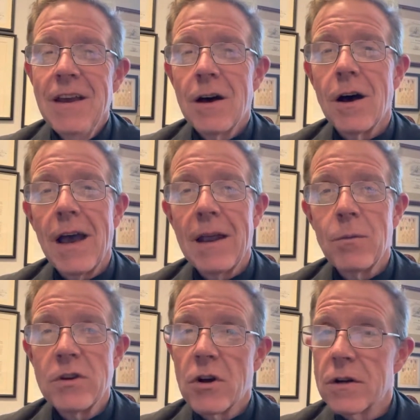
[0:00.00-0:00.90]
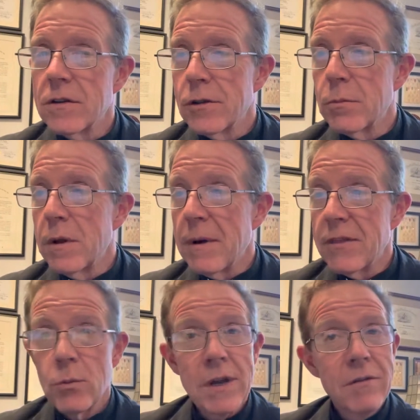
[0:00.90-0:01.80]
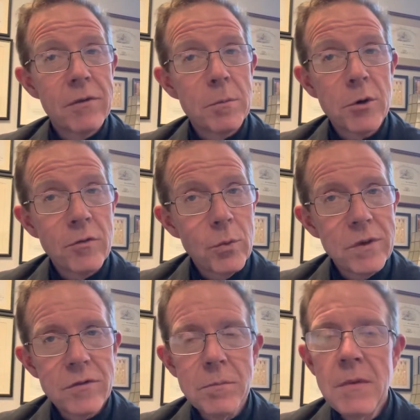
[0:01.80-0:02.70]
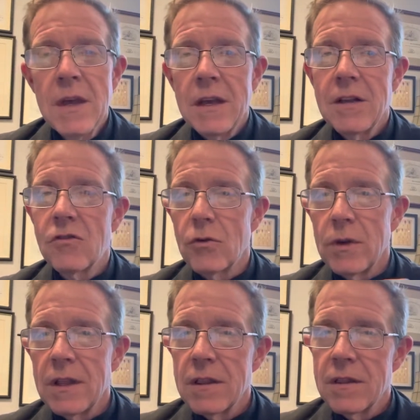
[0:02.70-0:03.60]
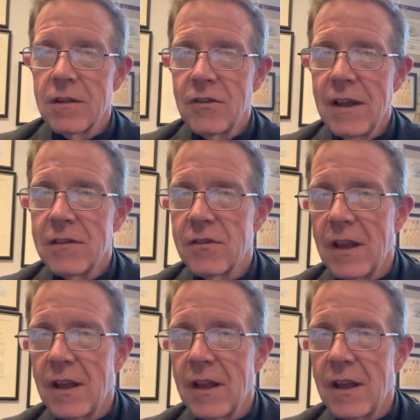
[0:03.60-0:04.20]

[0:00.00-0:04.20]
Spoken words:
And we talked a little bit about the reading from the Book of Wisdom concerning the saints.